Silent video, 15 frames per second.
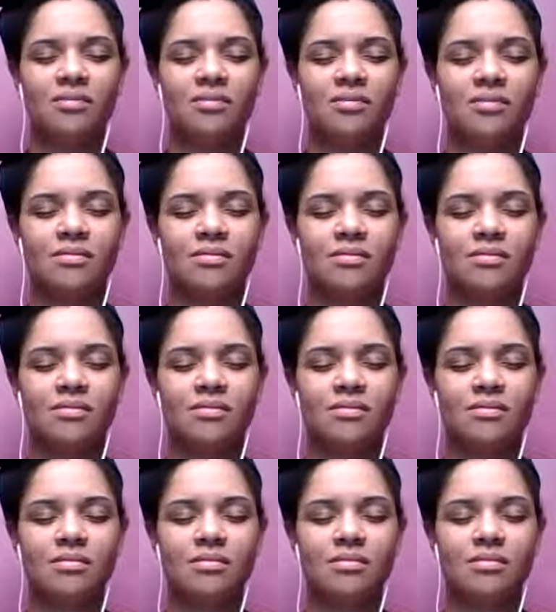
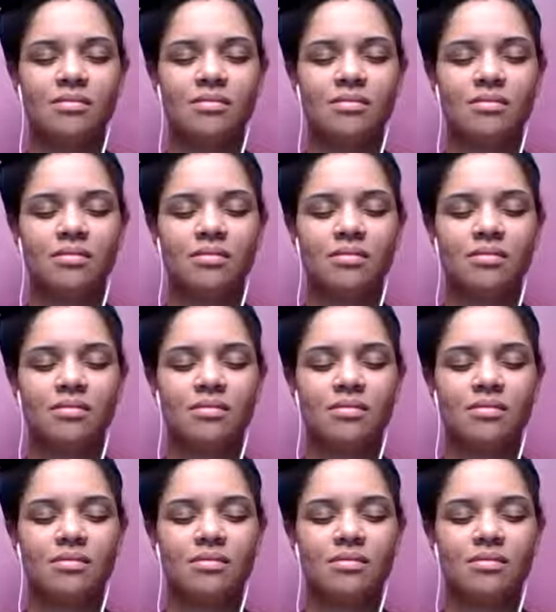
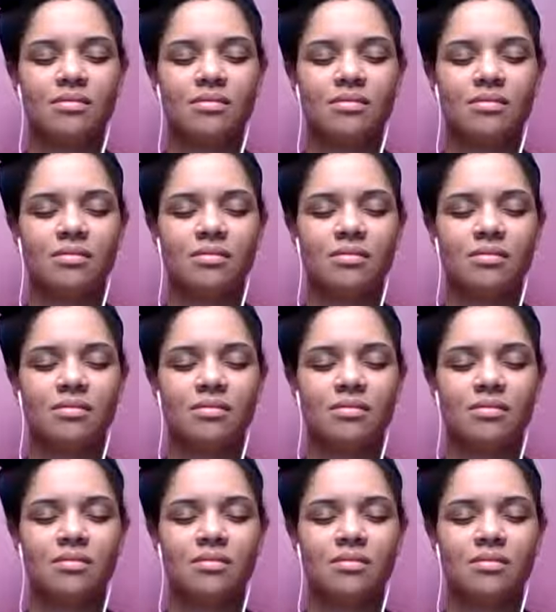
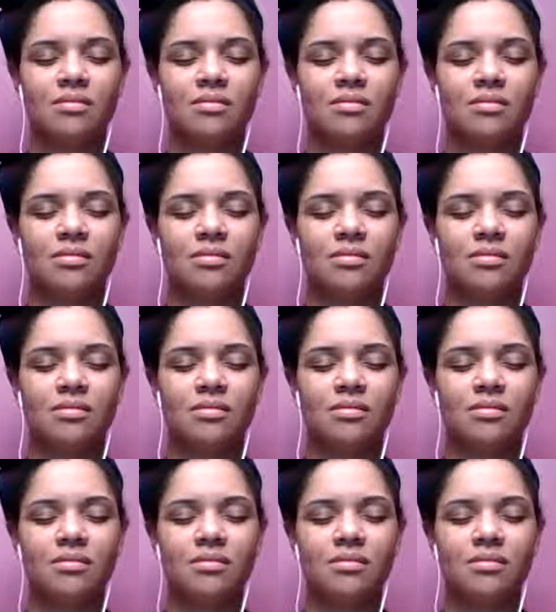
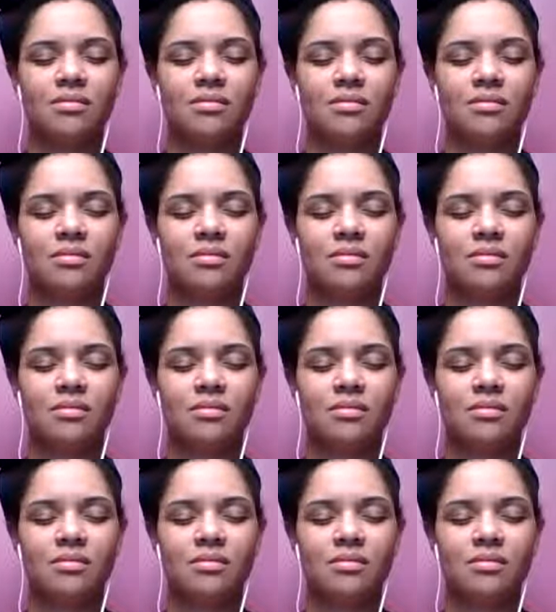(no one is talking)